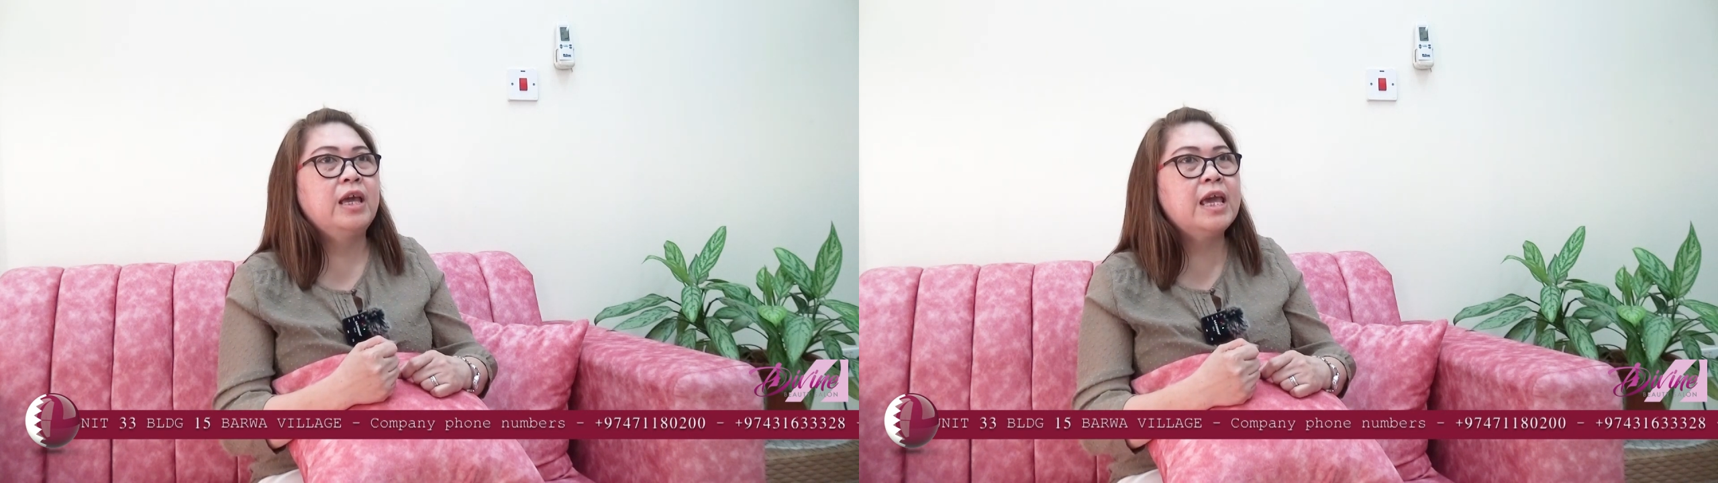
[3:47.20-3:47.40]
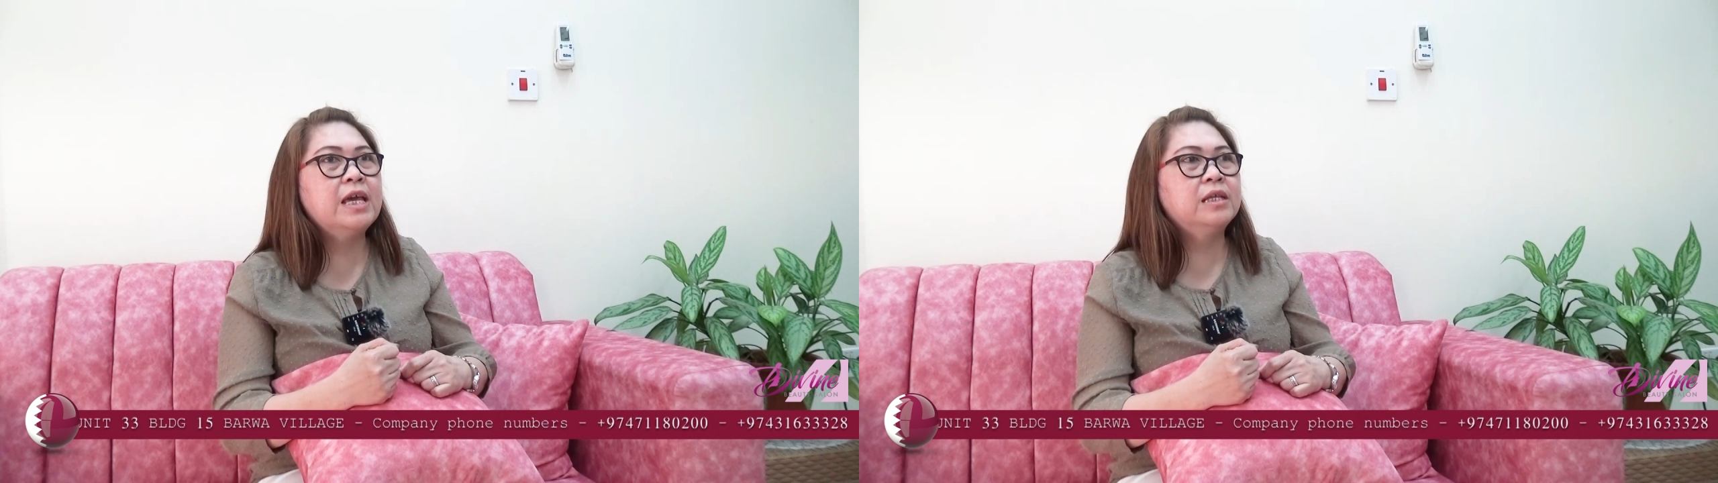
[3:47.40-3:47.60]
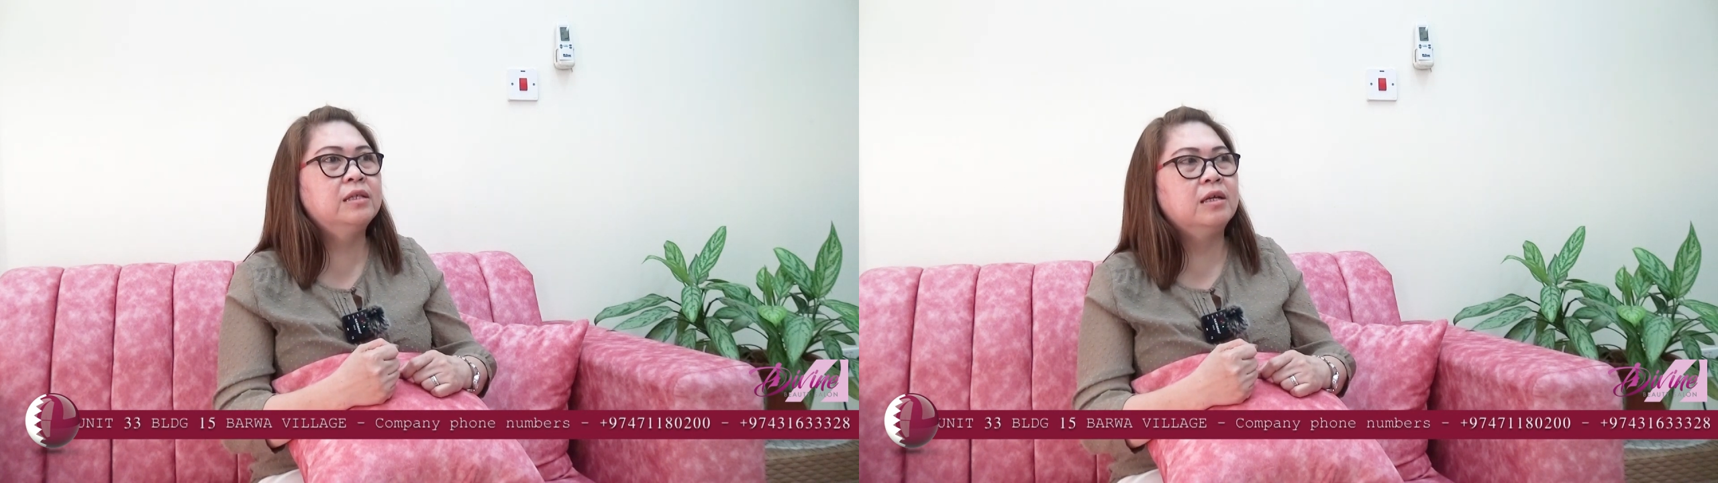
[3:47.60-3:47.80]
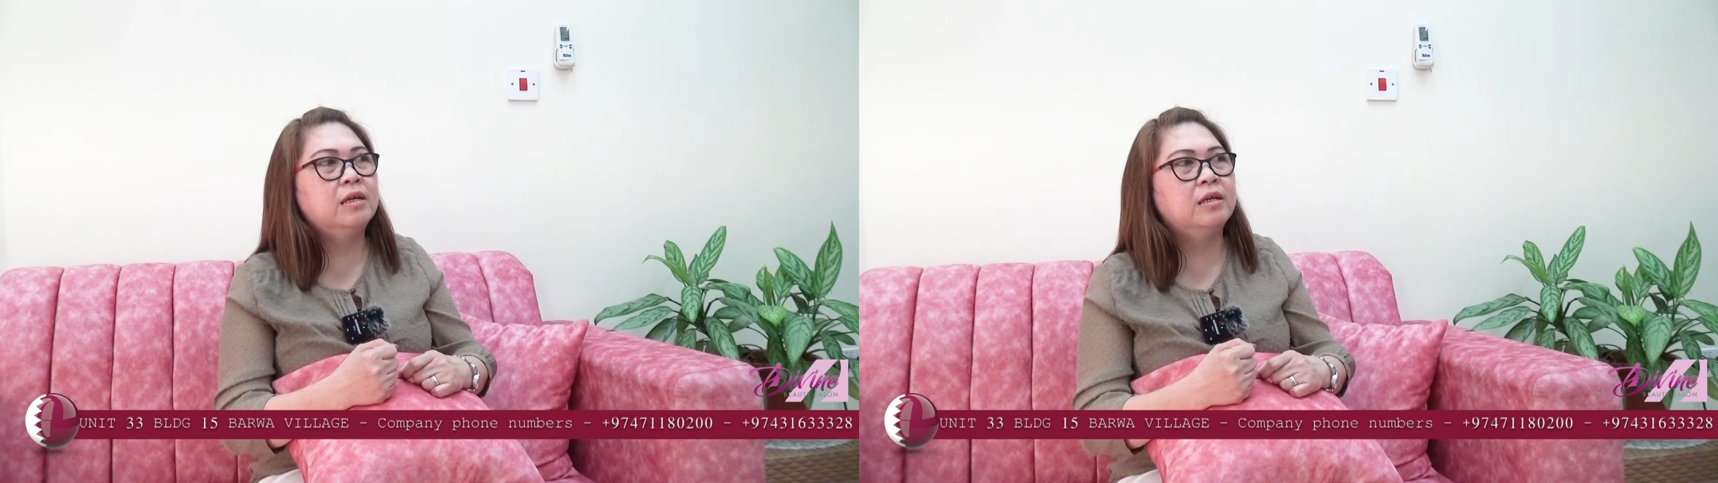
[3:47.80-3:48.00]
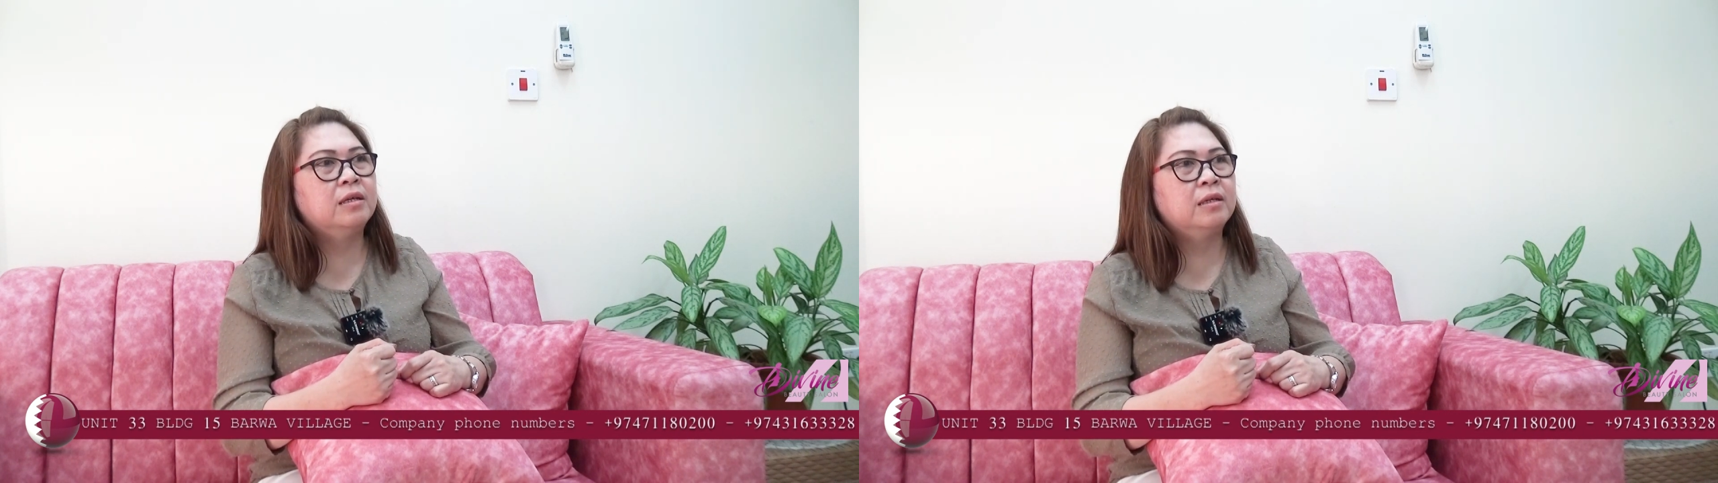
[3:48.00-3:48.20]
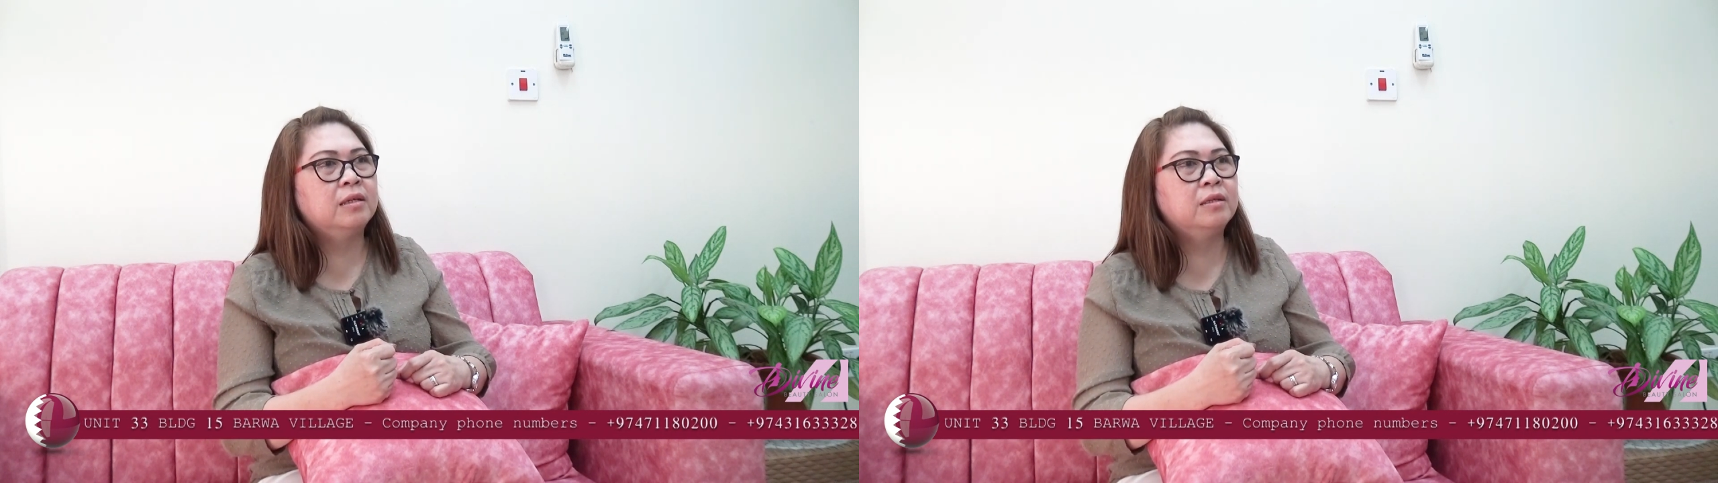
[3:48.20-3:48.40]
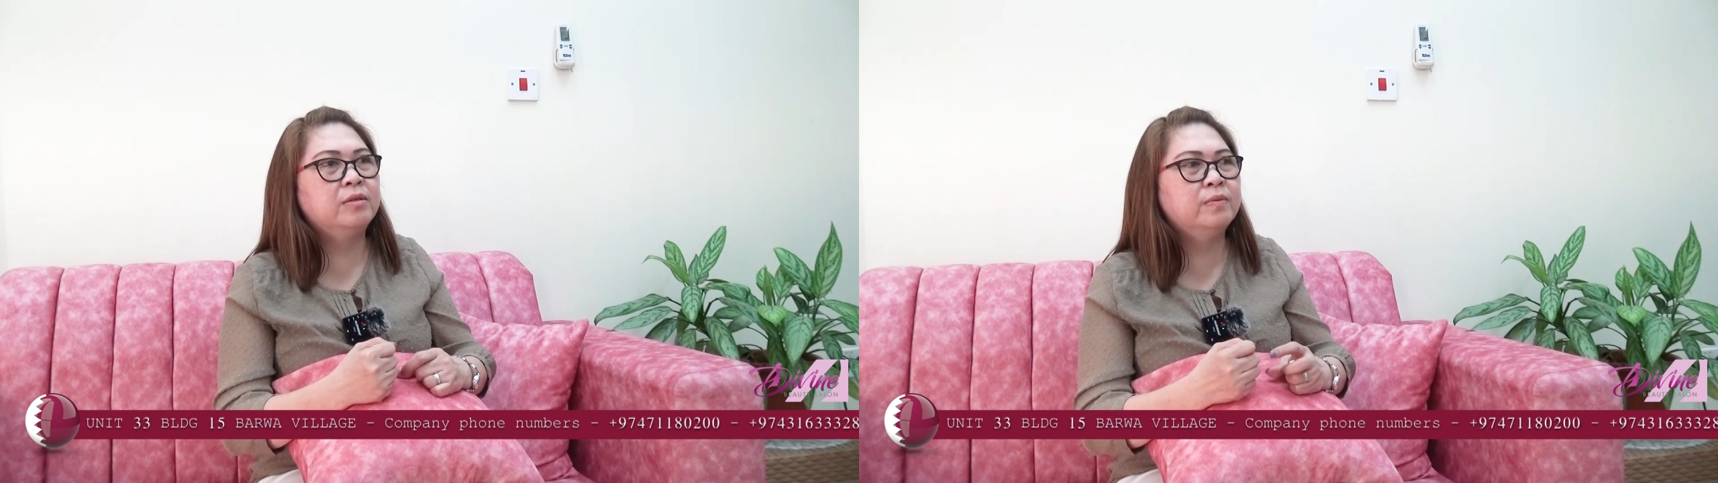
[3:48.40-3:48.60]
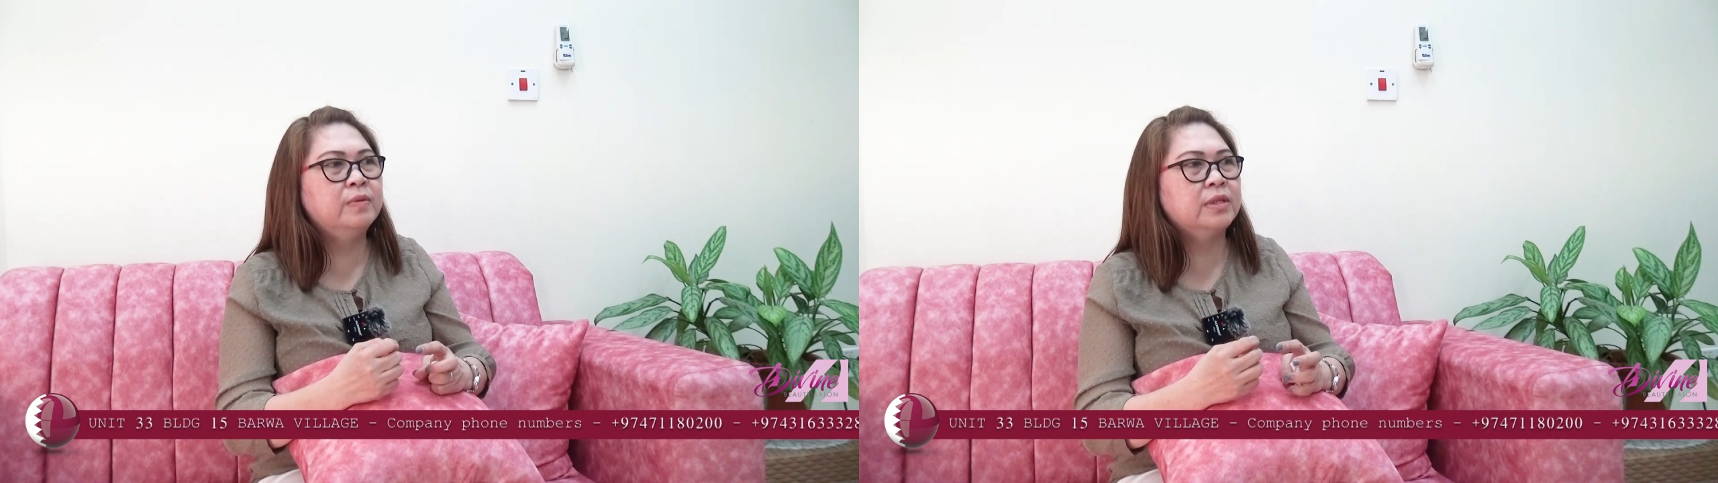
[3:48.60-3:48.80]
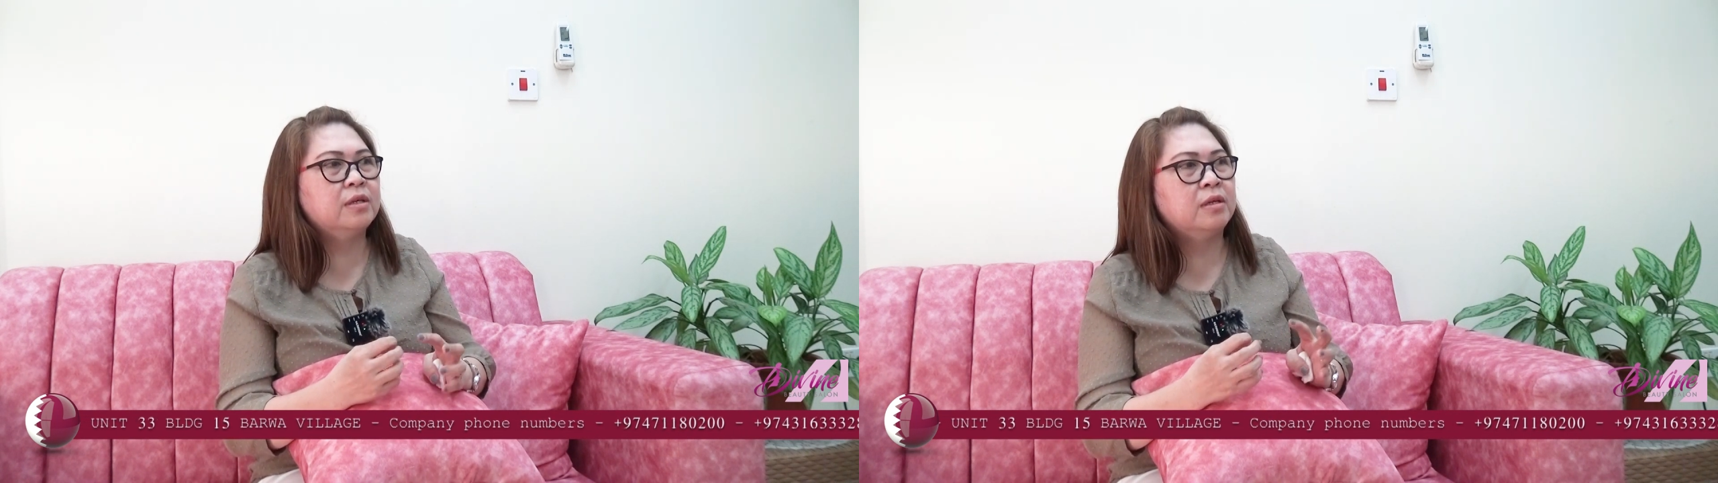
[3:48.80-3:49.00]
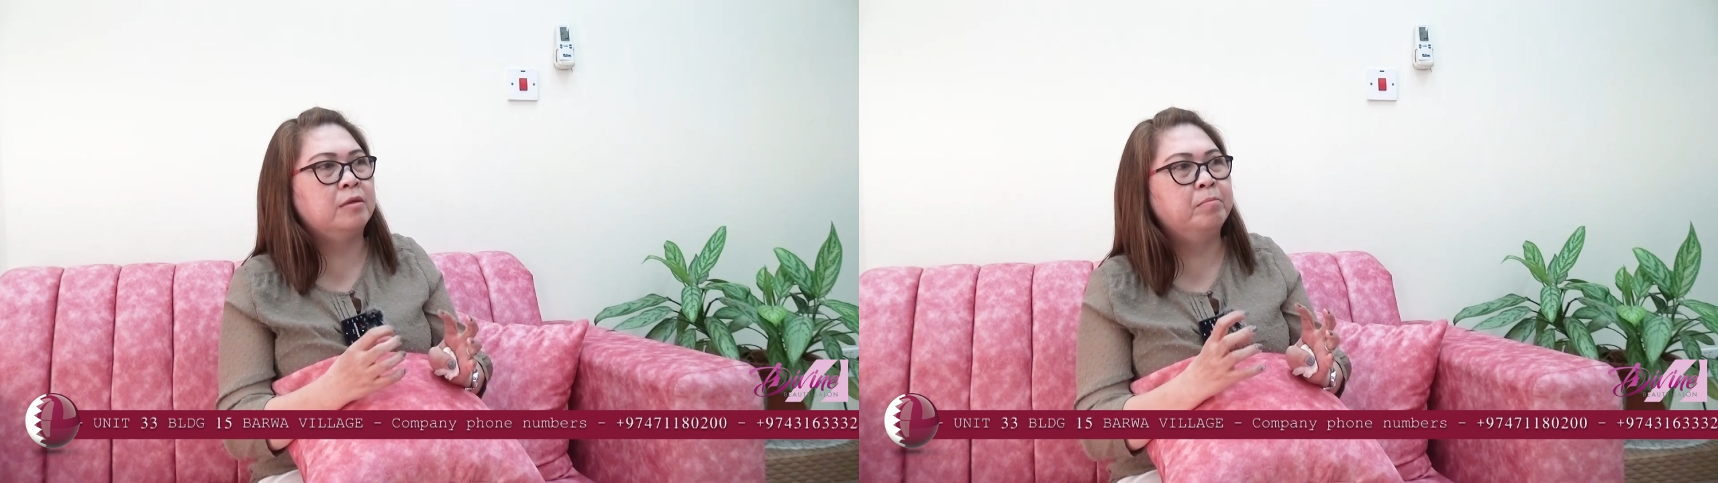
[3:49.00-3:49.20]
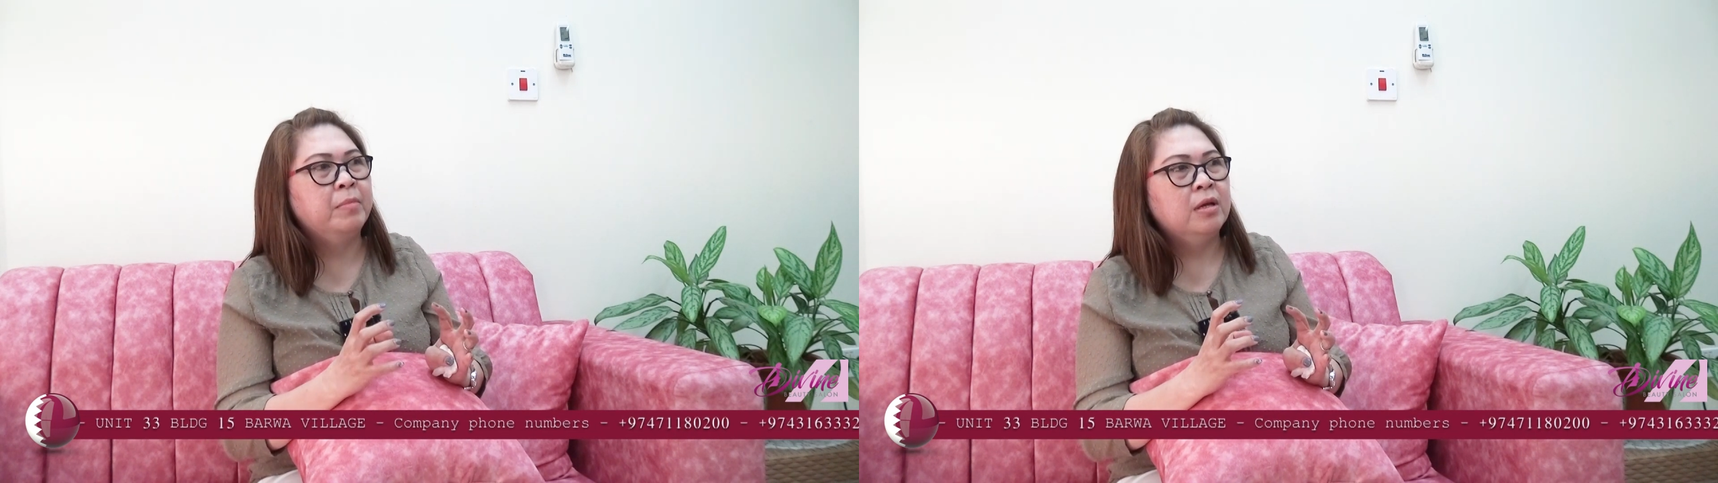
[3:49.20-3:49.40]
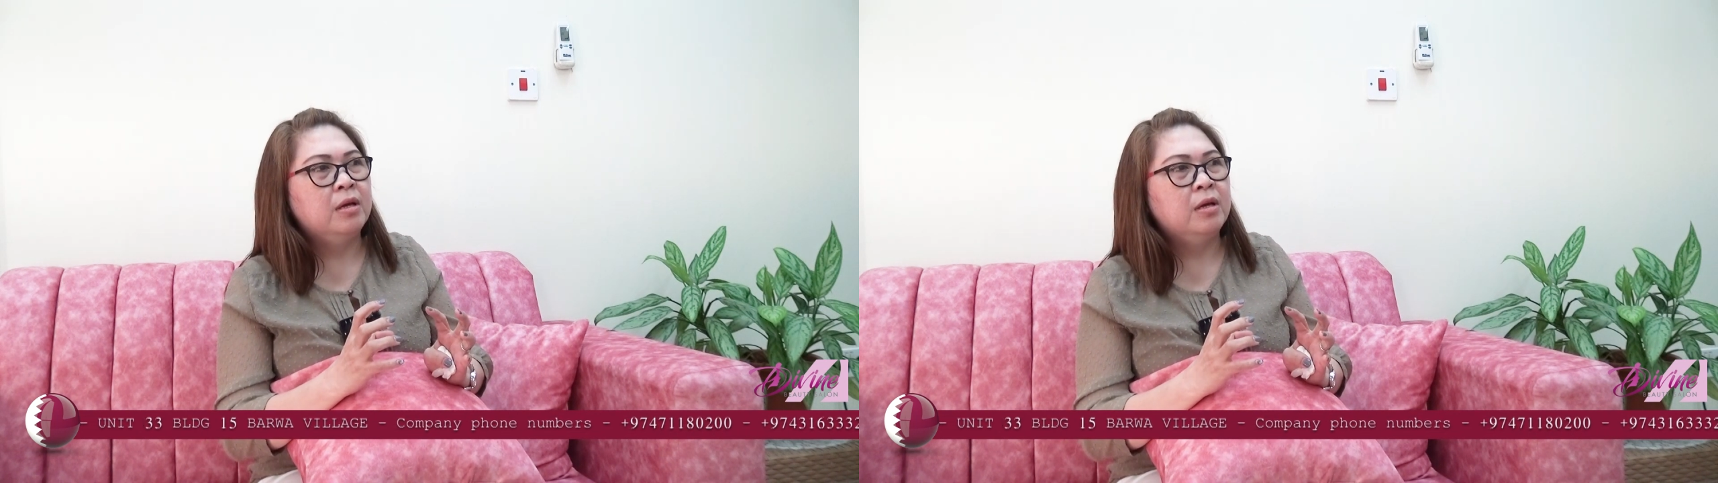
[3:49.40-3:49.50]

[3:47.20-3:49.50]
and uh, those um,